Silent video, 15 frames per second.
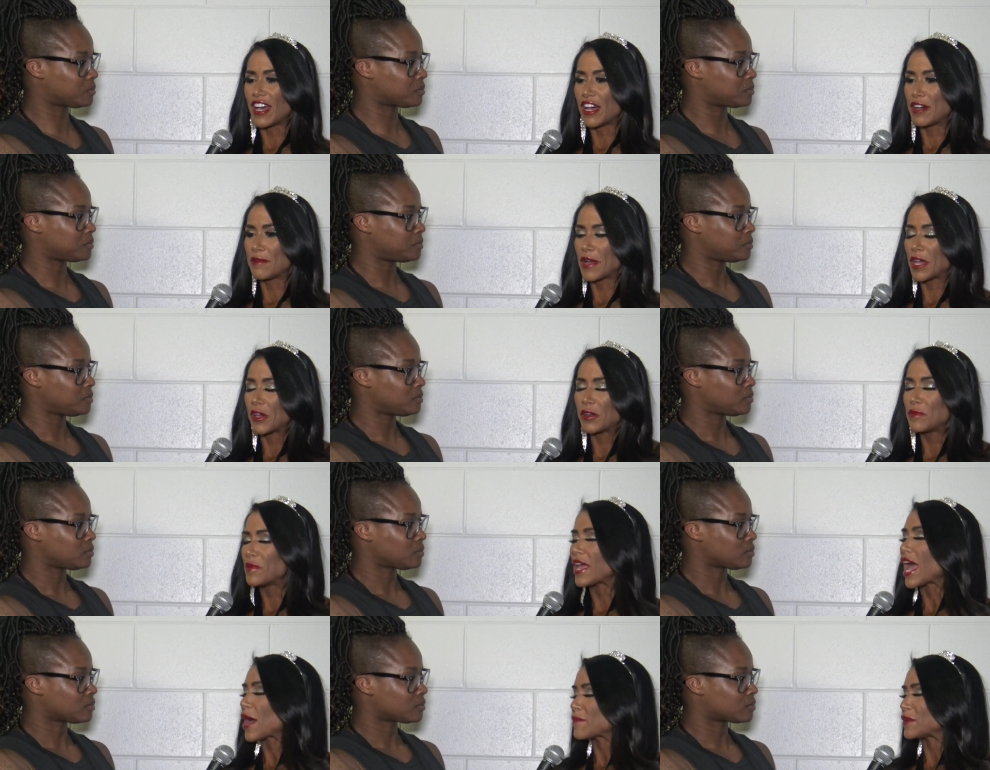Speaker 1: um, I couldn't
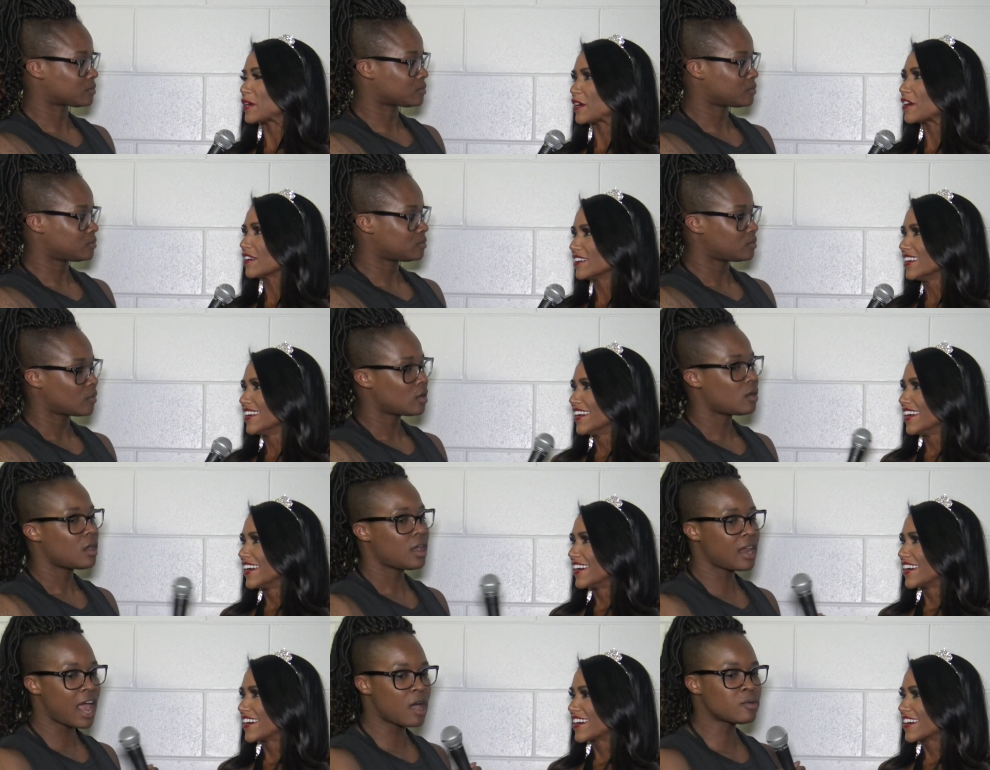be happier.
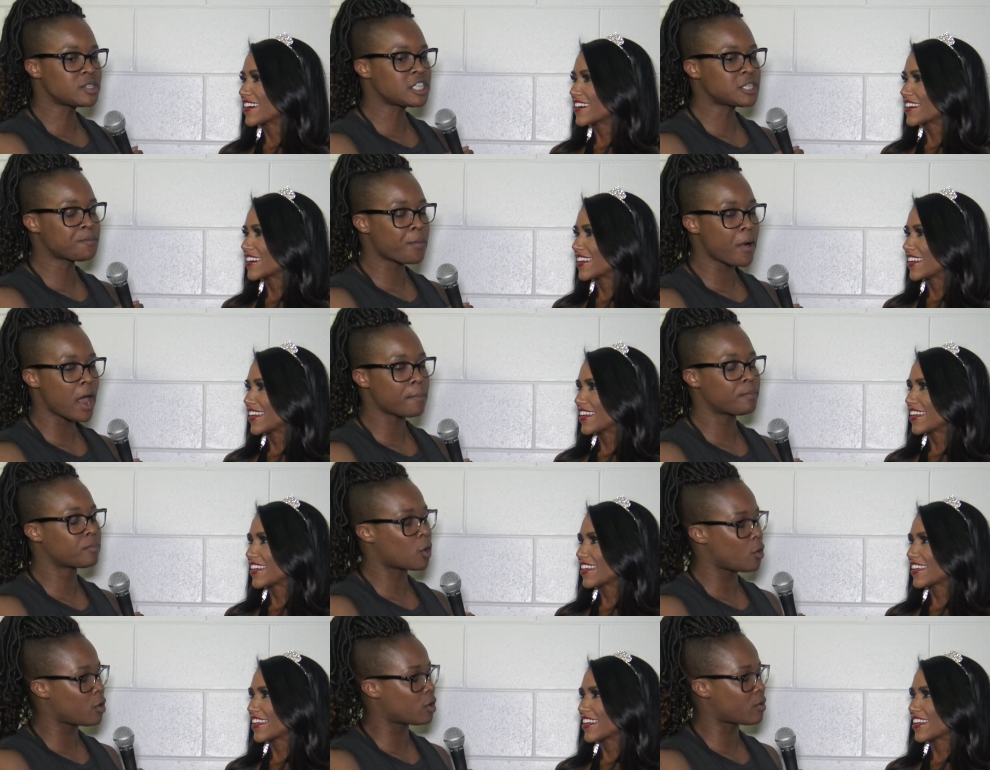How is this
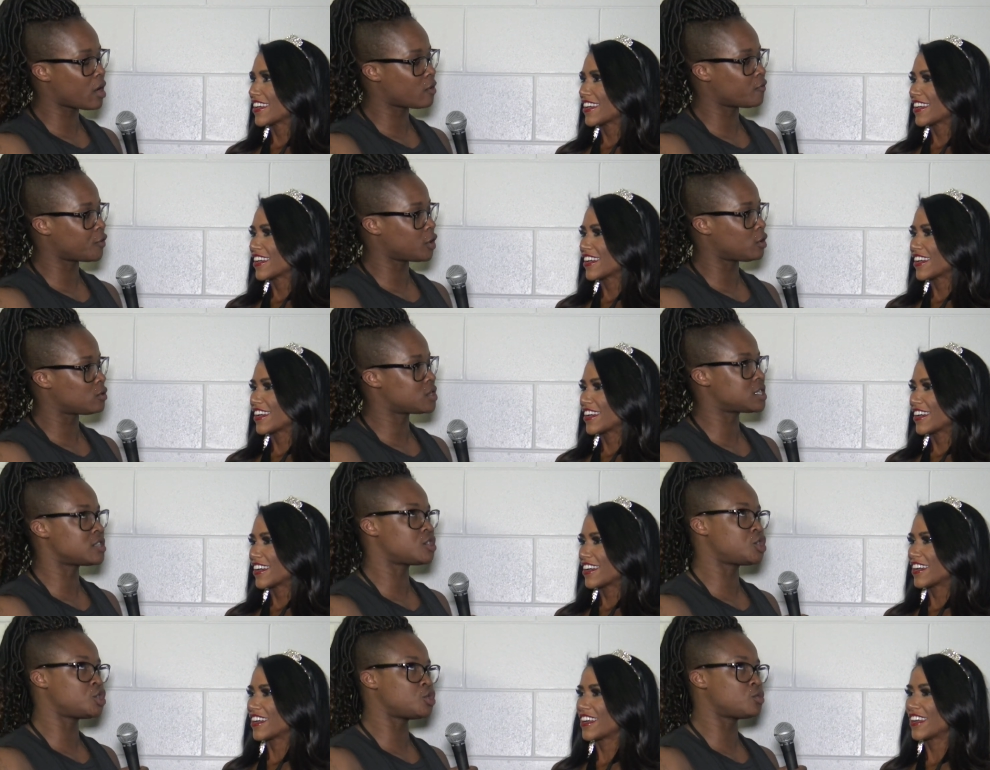prep
Speaker 2: going around for you
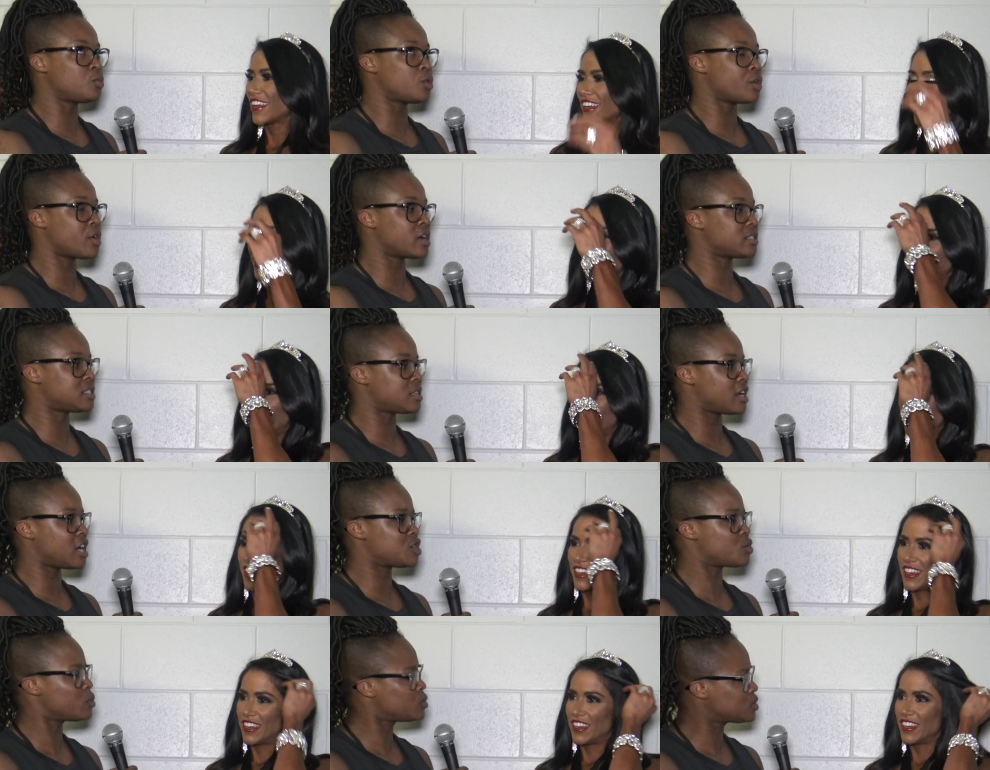since you were on
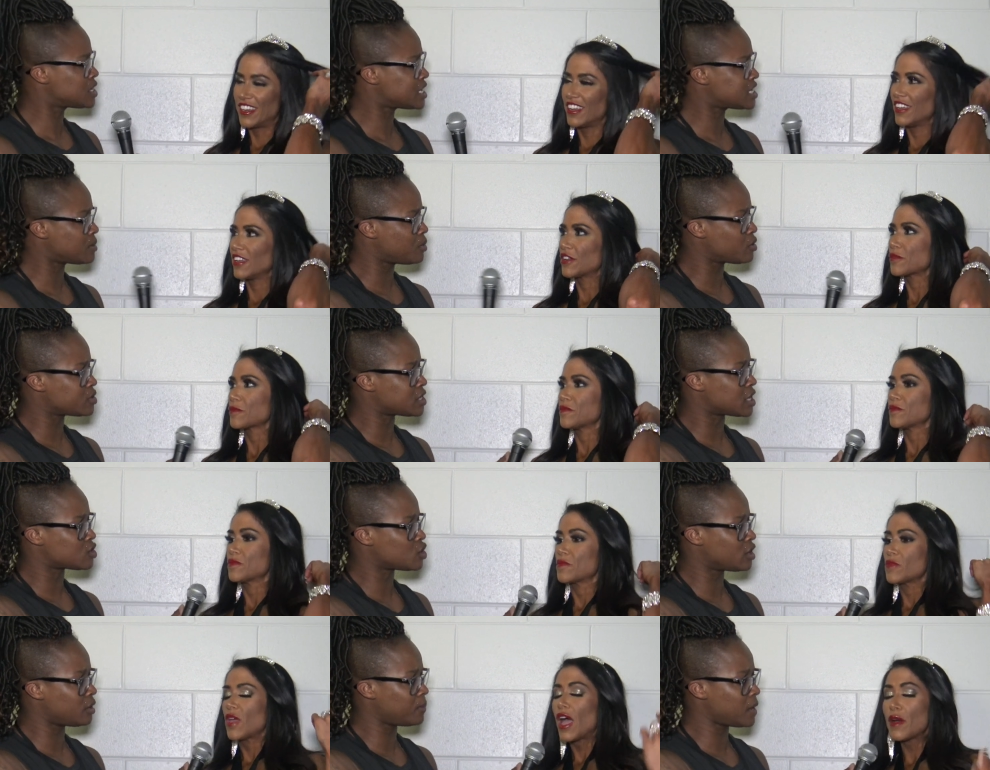stage? When was the last time you were on stage?
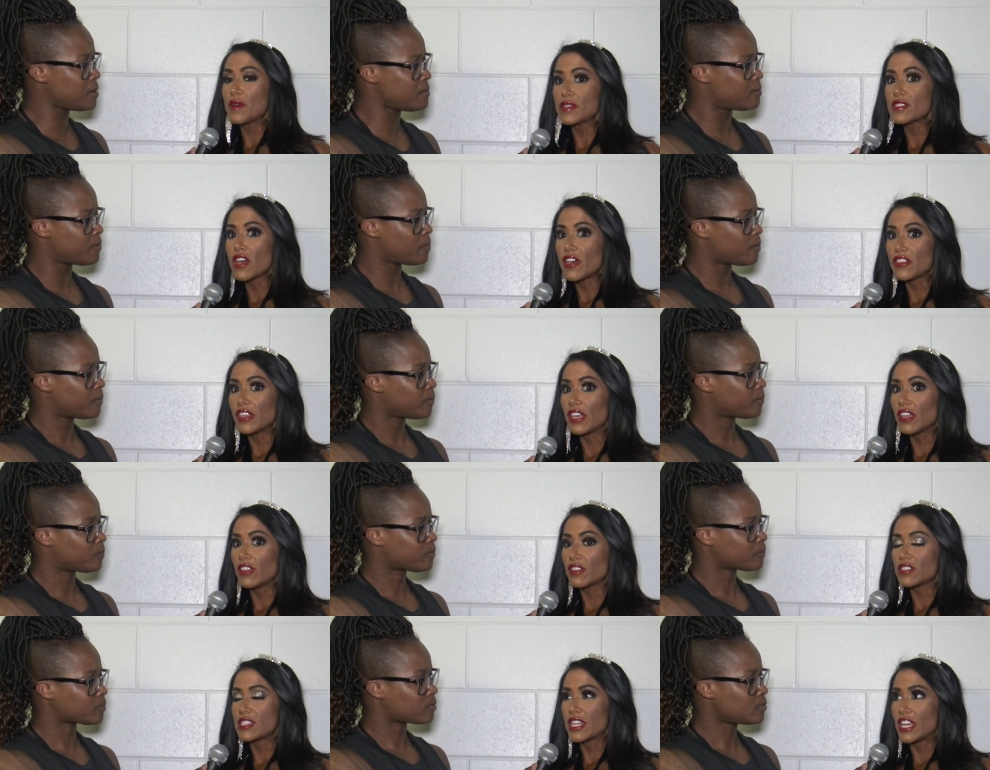
Speaker 1: I was on the
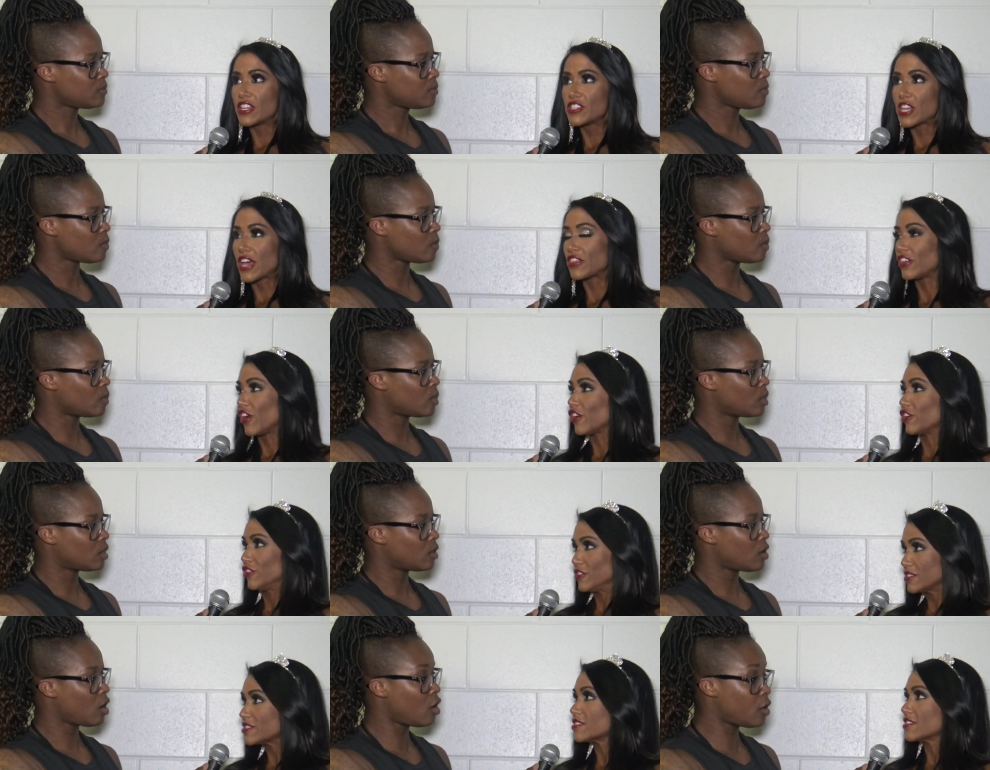uh, stage at the
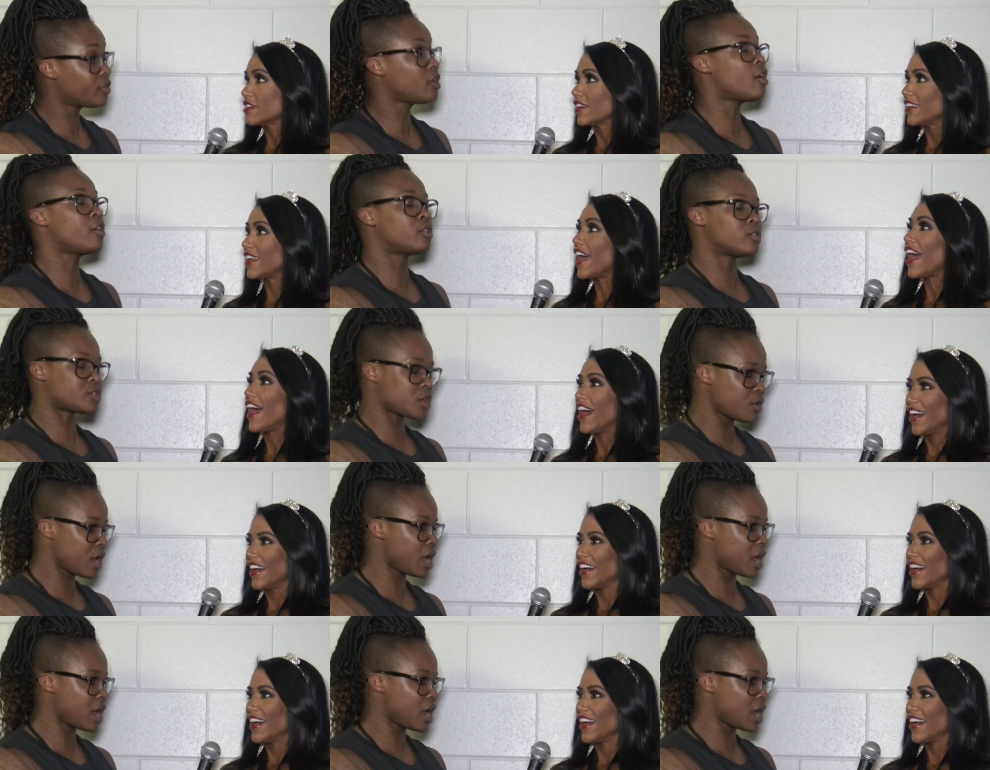Arnold's. Oh, at the Arnold's. Yeah.